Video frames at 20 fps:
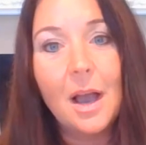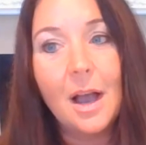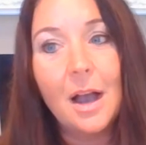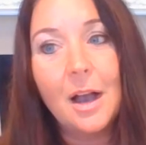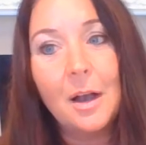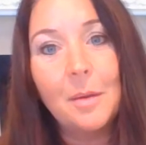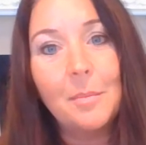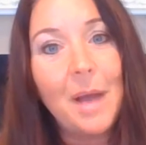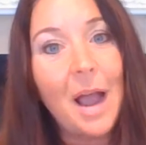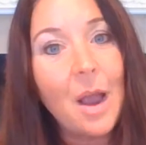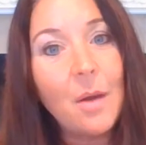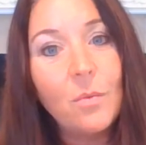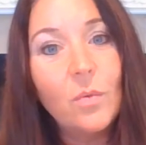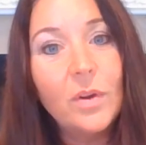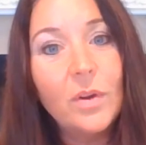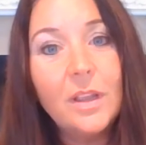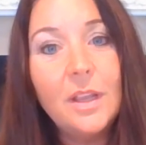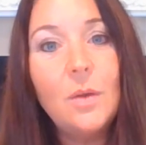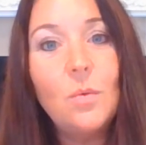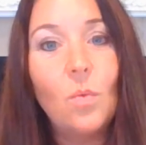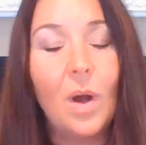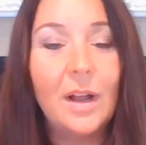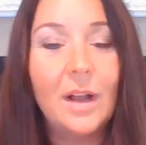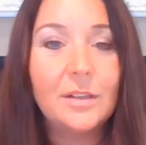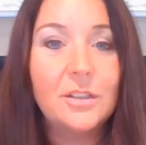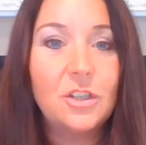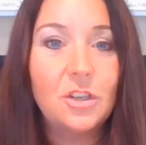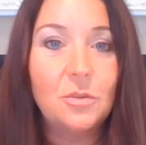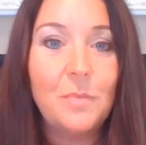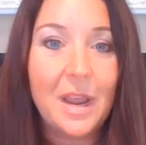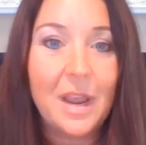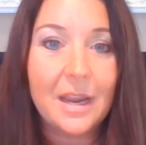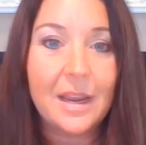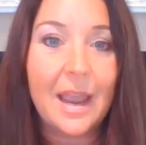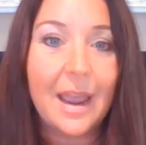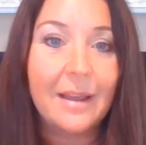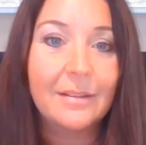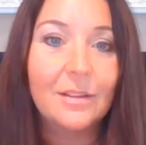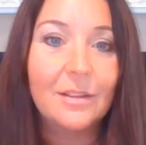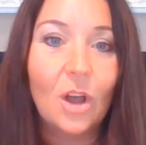I really want to make
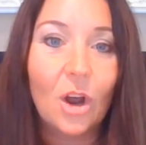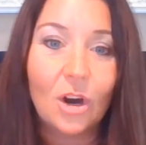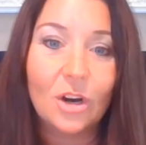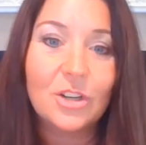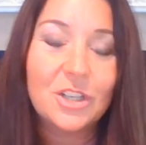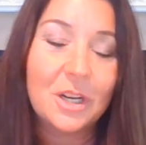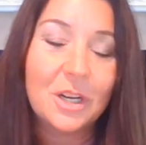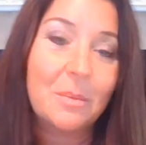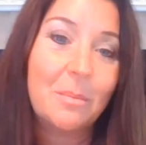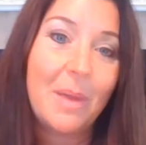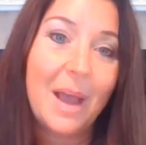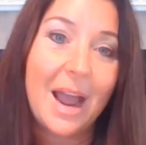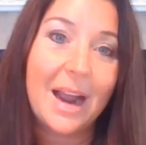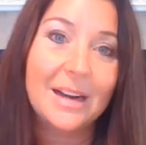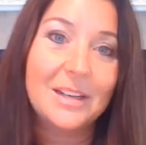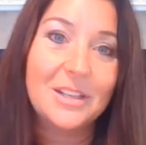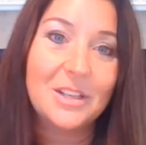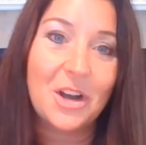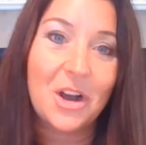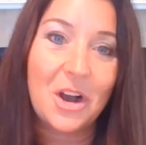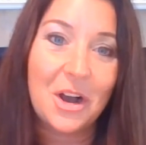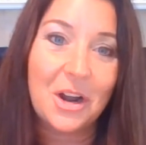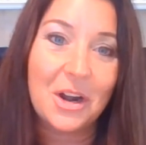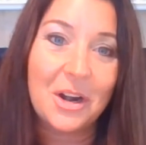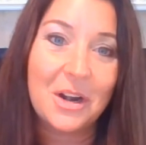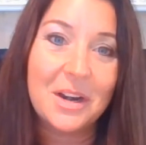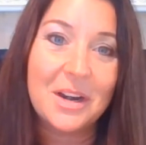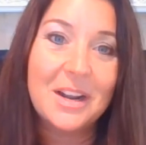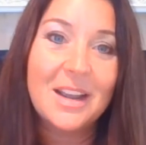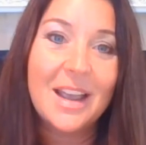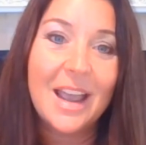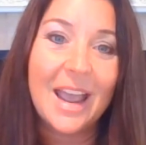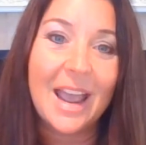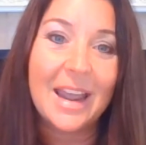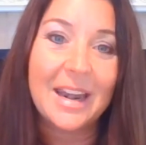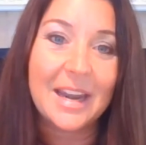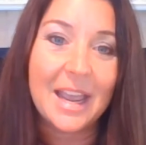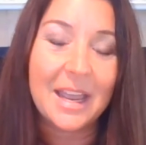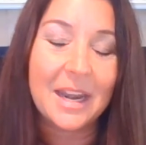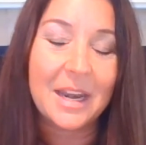a large impact on,
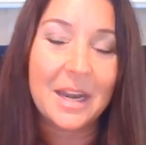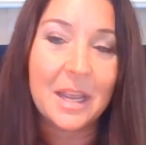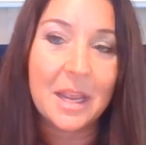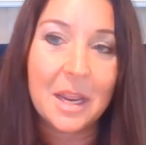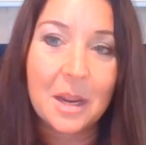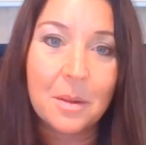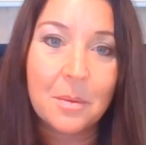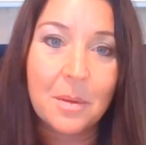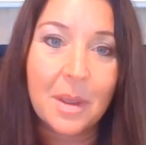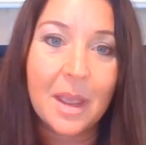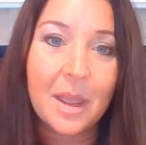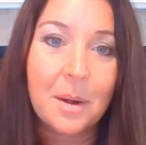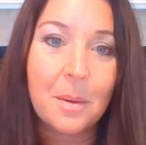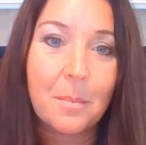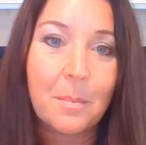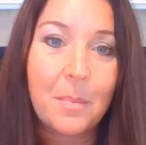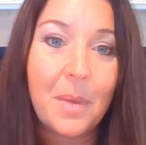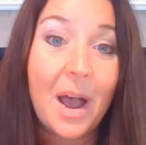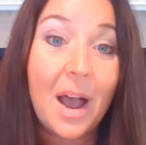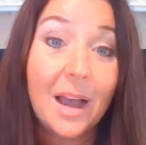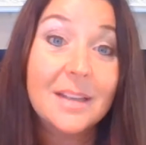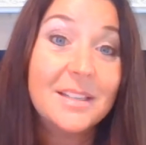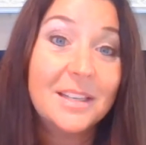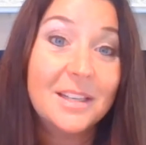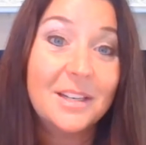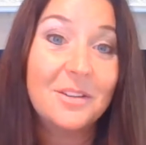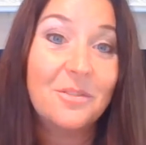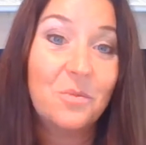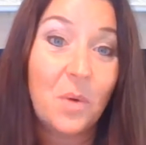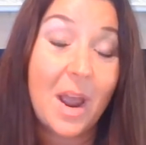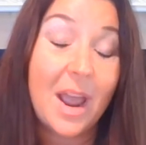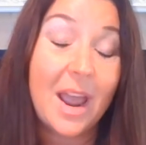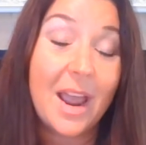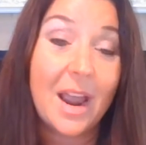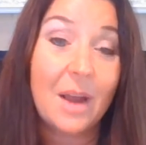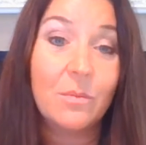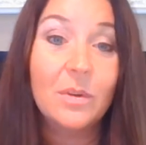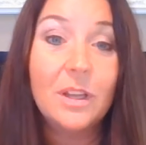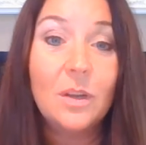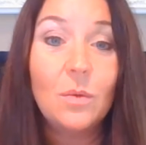and in a positive way.
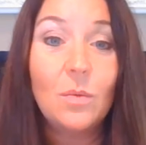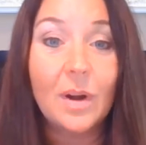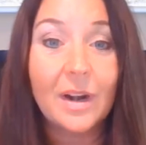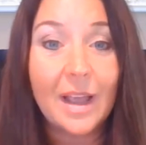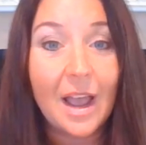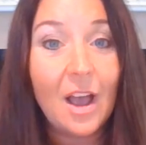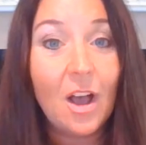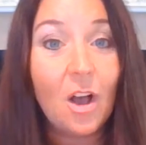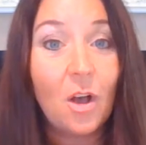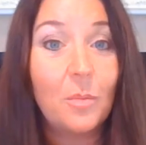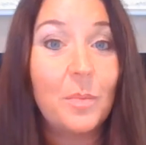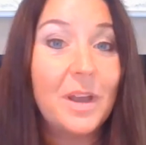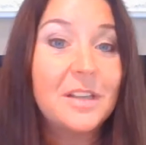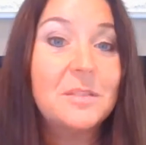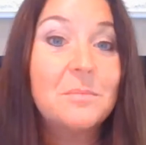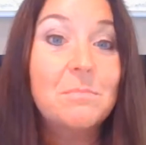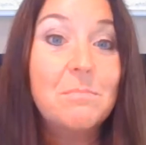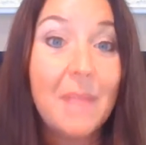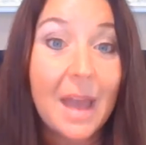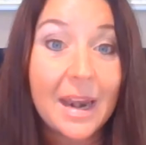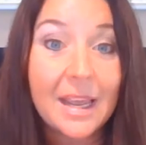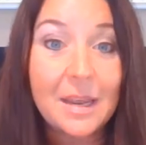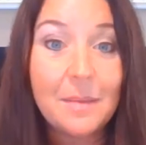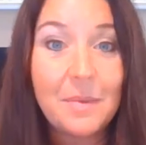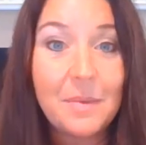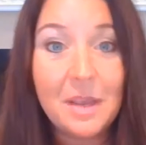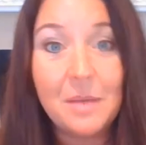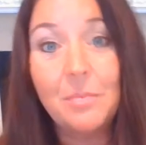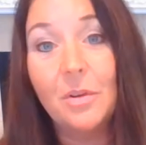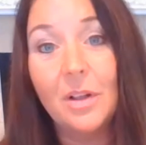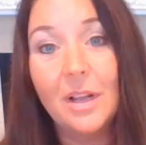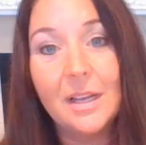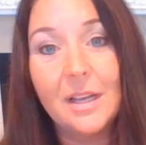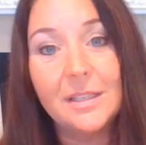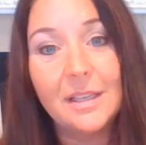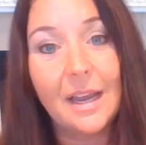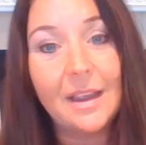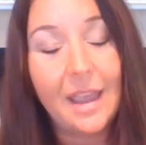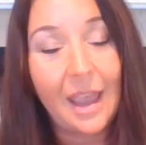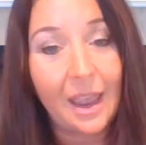I really want to help as many people
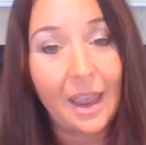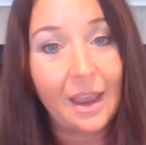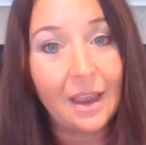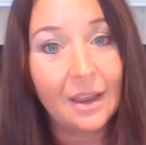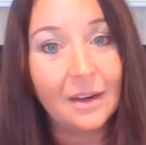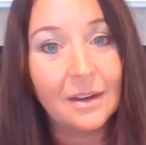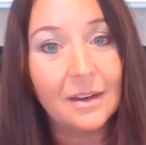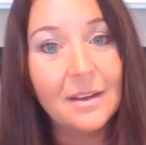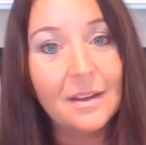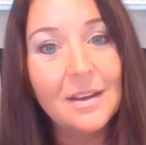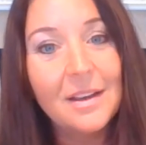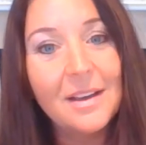as I can